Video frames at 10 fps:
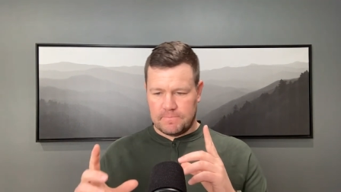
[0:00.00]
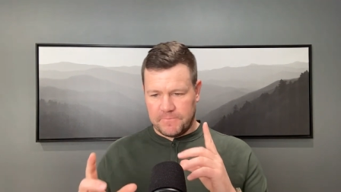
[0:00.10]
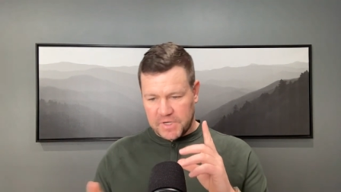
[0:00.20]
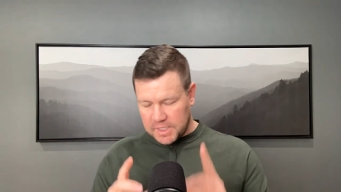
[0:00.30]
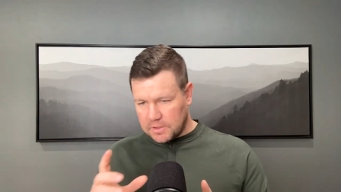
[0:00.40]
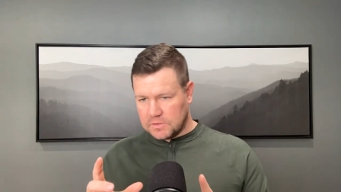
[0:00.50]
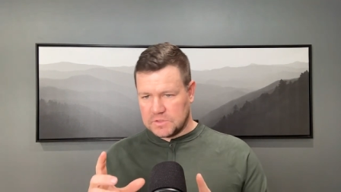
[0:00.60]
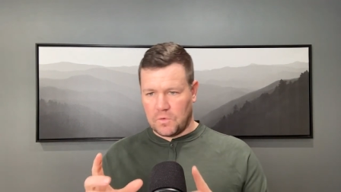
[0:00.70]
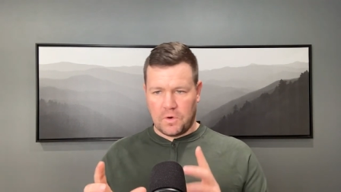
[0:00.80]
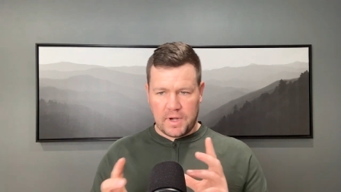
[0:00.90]

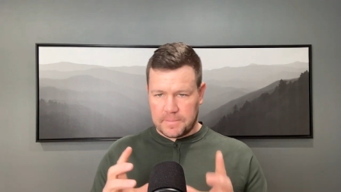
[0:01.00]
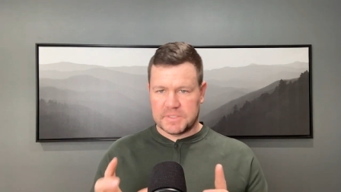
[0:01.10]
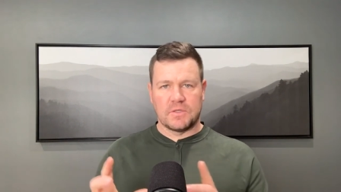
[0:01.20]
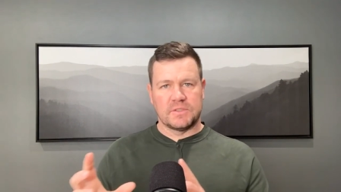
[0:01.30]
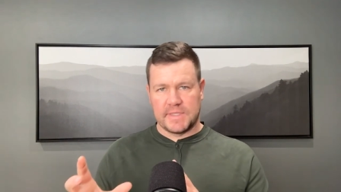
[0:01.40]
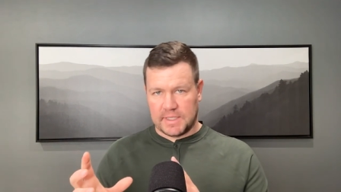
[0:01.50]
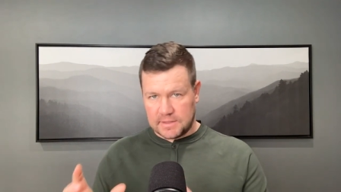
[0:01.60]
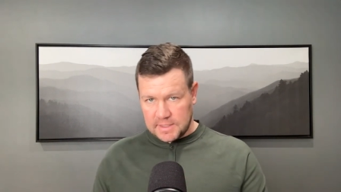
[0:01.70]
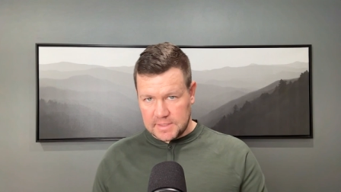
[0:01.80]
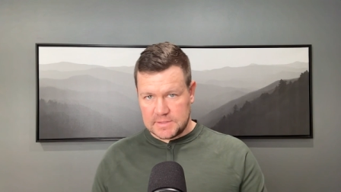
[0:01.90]
videos or episodes like
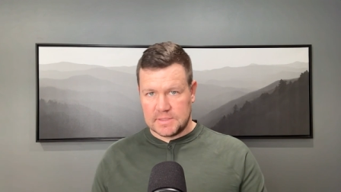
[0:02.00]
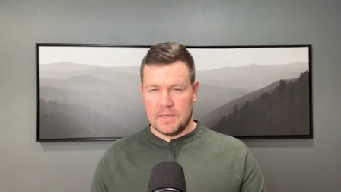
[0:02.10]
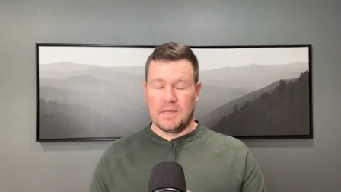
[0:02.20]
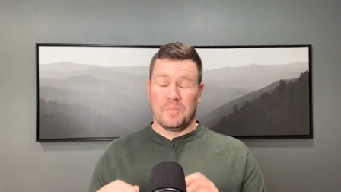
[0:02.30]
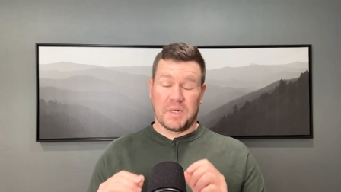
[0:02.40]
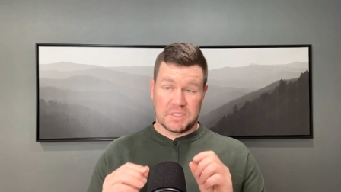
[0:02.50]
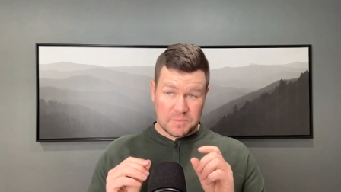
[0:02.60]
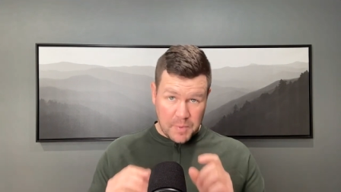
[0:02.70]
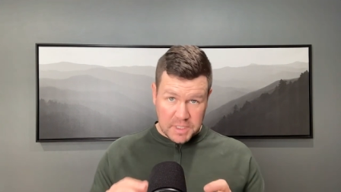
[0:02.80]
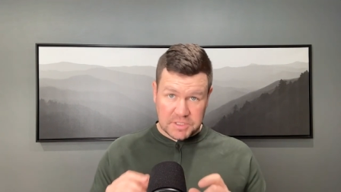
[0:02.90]
these, but
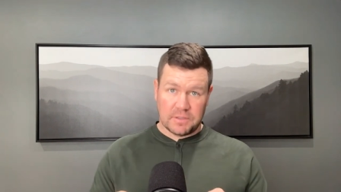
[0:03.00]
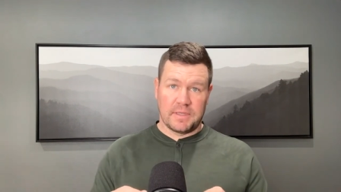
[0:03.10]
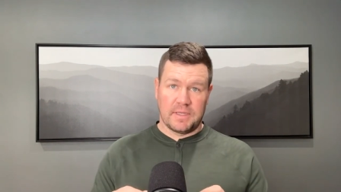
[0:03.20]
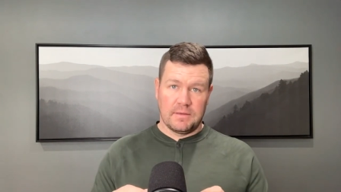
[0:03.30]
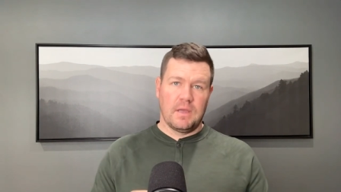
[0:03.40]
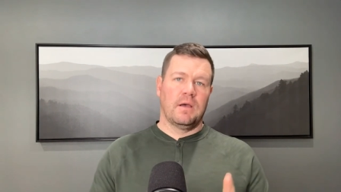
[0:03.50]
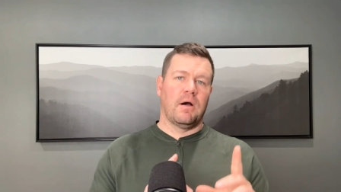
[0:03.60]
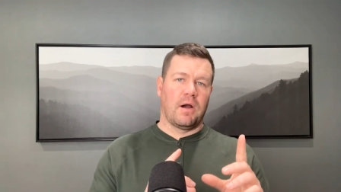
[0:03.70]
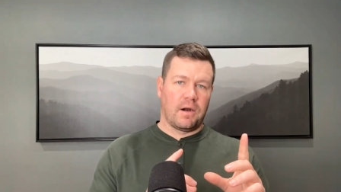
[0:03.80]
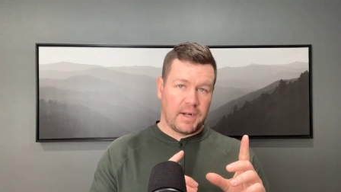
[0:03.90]
especially
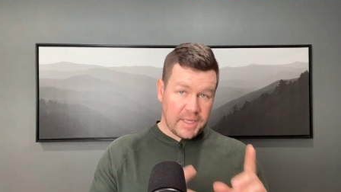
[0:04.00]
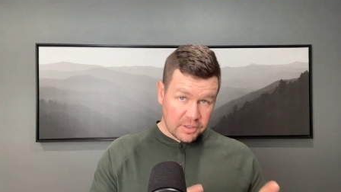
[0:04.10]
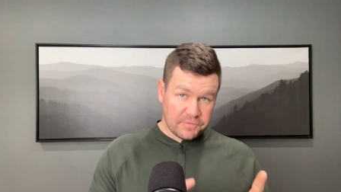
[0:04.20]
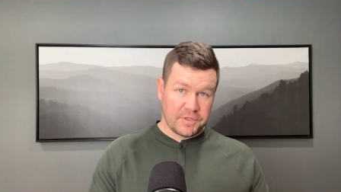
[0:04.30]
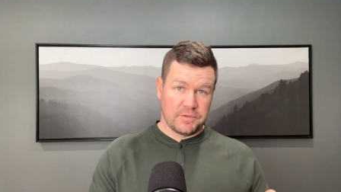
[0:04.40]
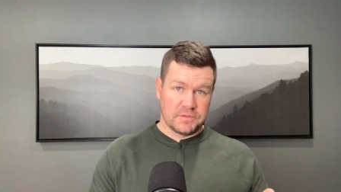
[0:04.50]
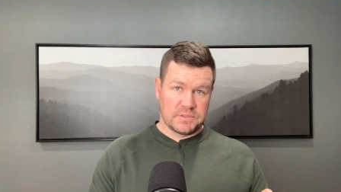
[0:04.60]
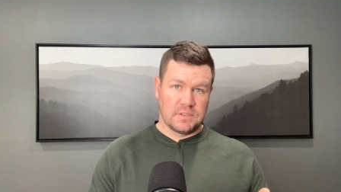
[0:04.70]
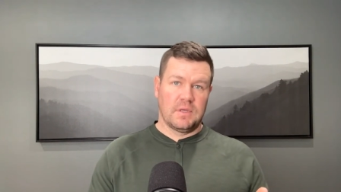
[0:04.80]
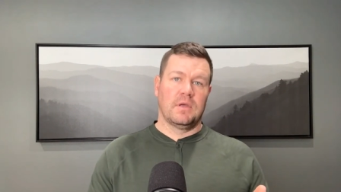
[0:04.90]
our interviews